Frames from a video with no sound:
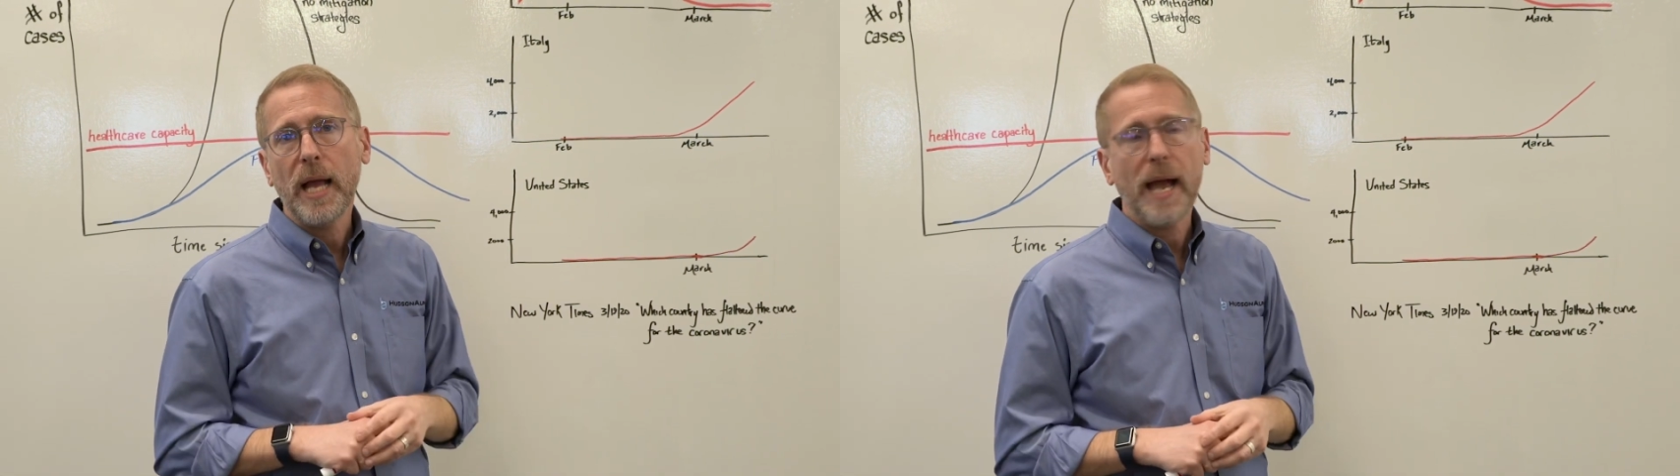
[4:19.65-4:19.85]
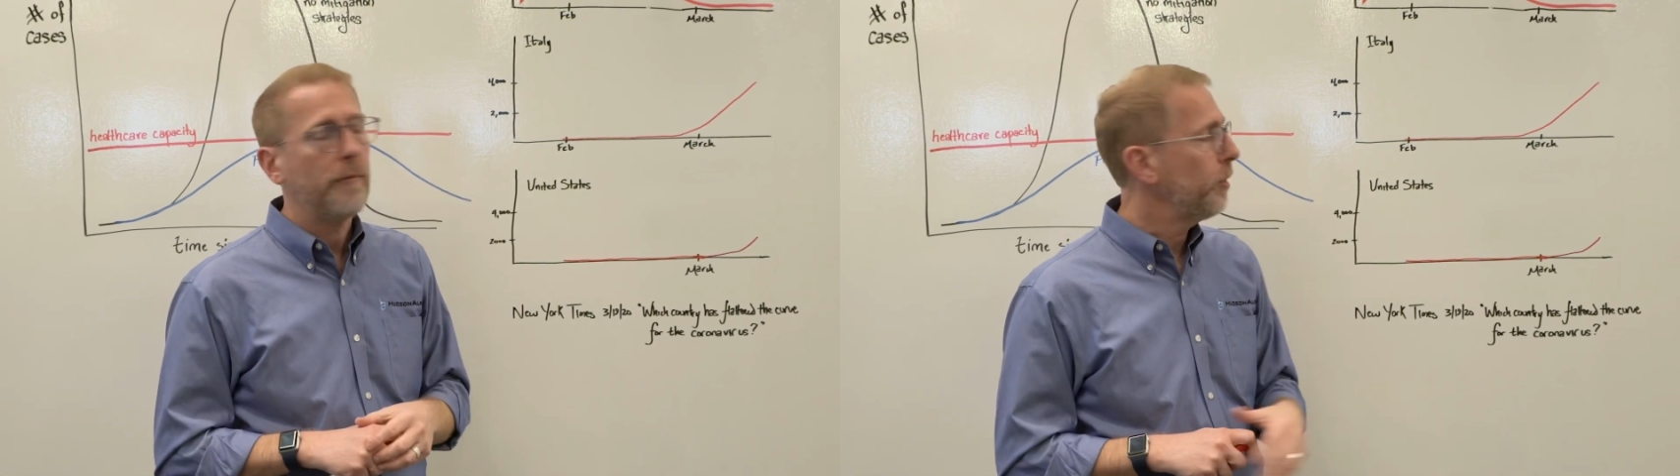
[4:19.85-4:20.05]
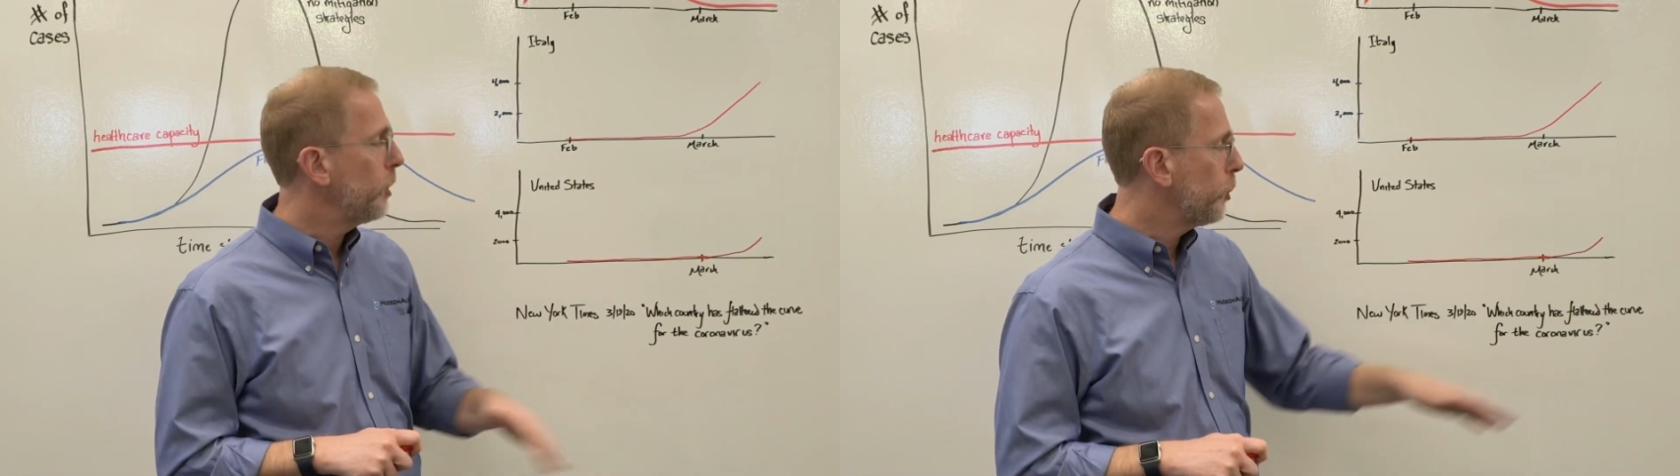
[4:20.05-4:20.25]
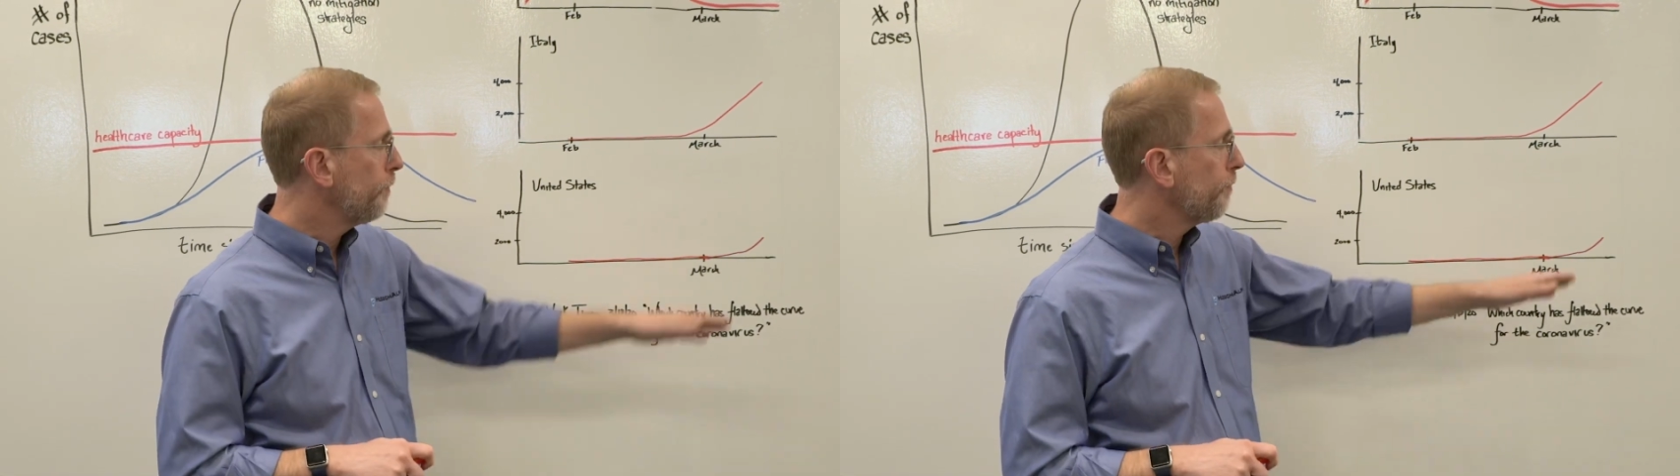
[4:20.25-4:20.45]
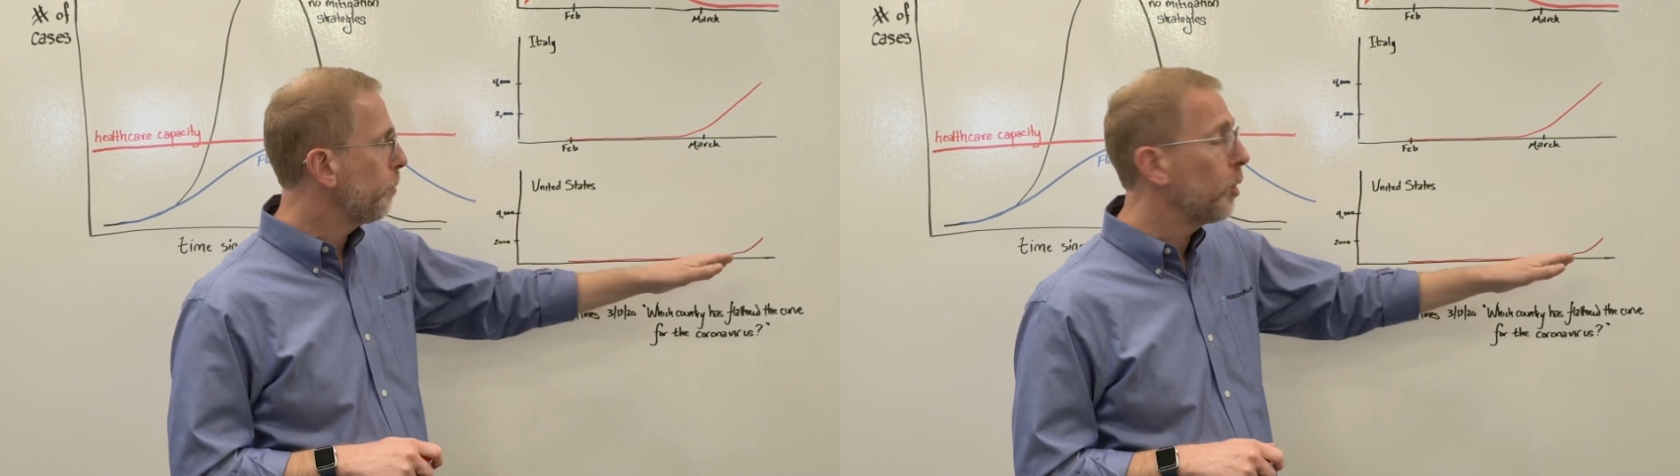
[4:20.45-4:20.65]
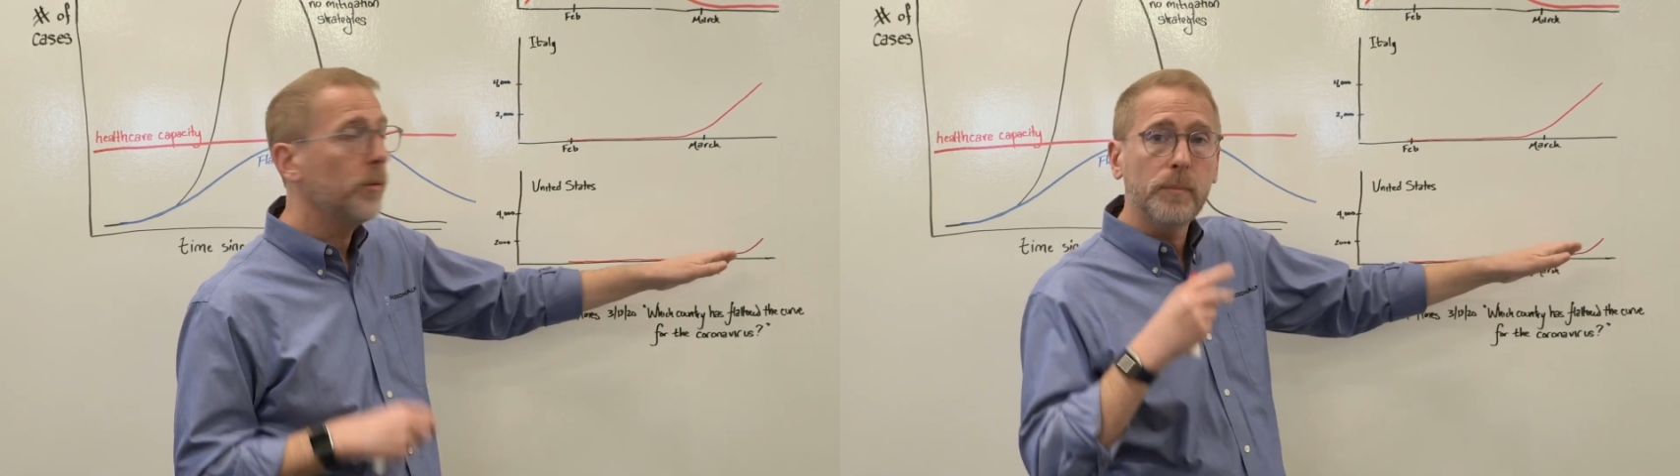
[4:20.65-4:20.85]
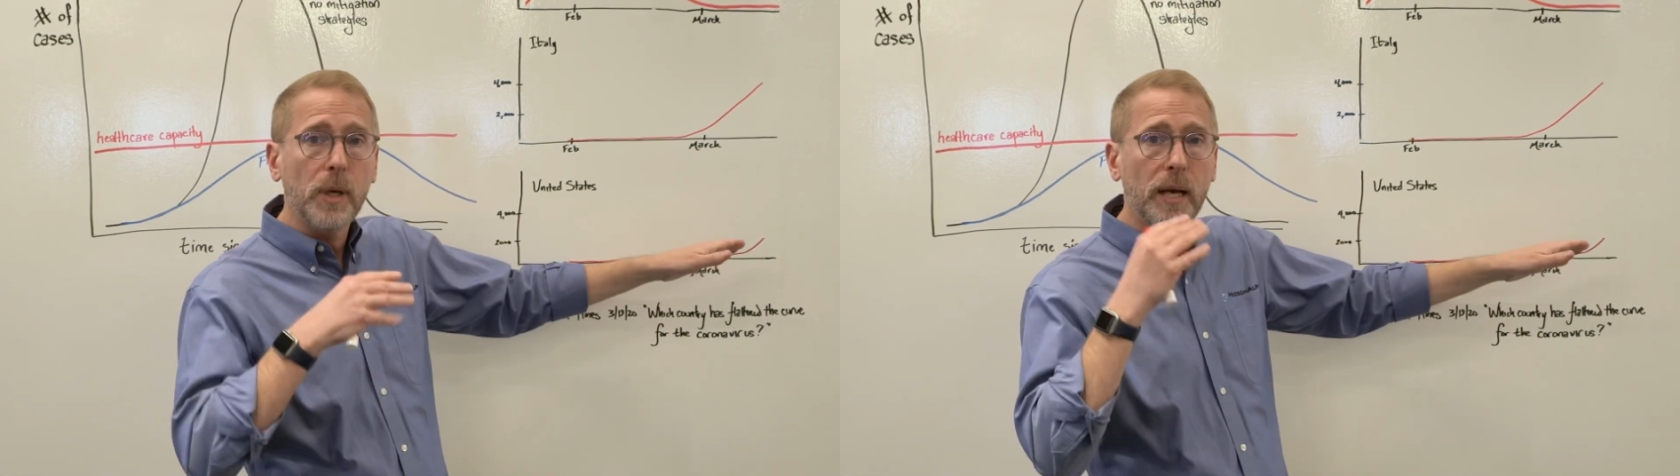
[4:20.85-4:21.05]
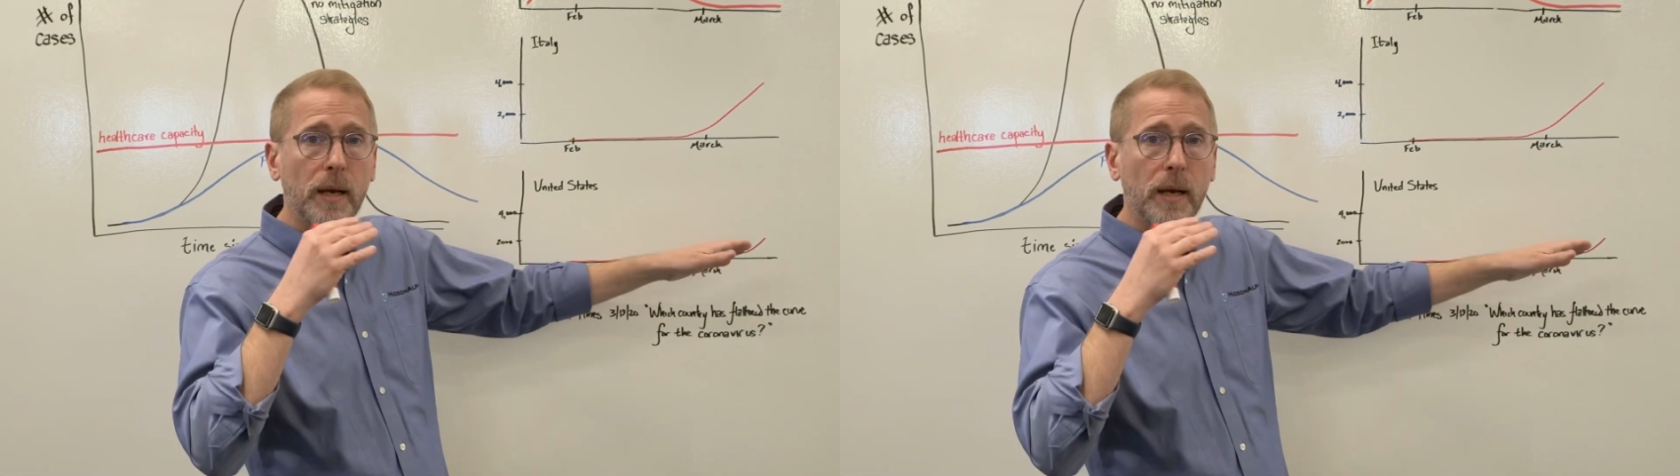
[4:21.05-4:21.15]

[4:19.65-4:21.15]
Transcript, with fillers: average per, uh,